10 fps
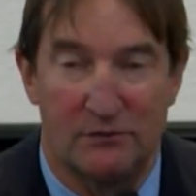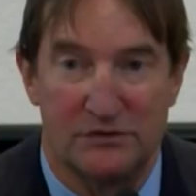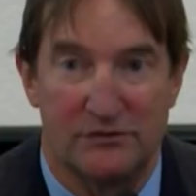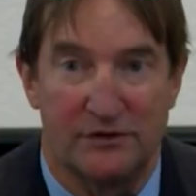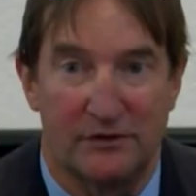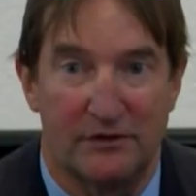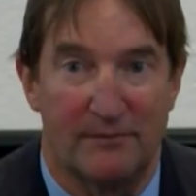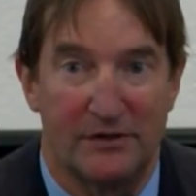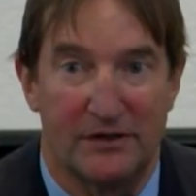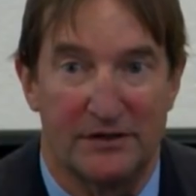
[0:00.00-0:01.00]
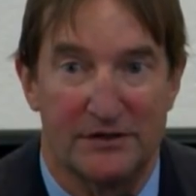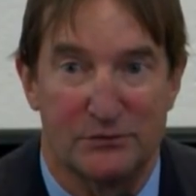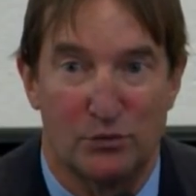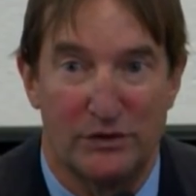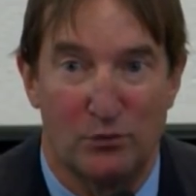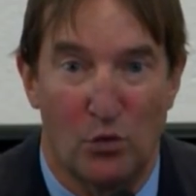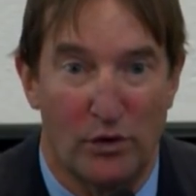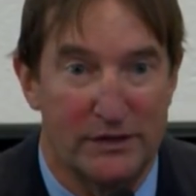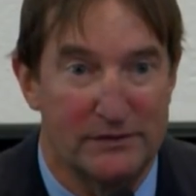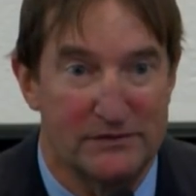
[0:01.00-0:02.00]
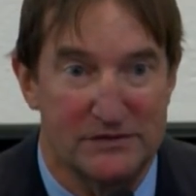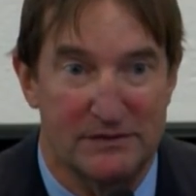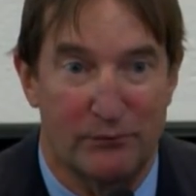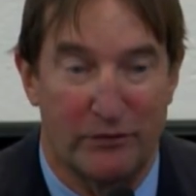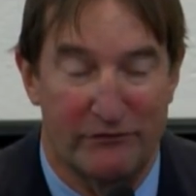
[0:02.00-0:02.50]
was on the glove because we wanted some,